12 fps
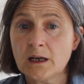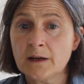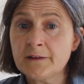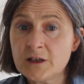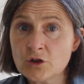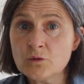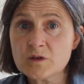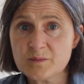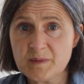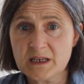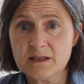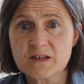And they don't
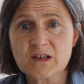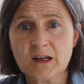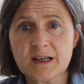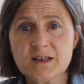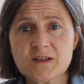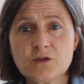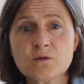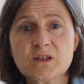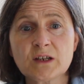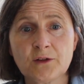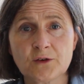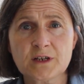mean the slides you
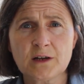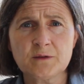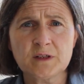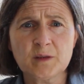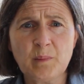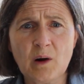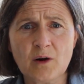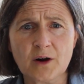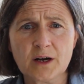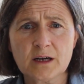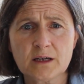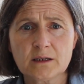slither down in the
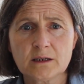park,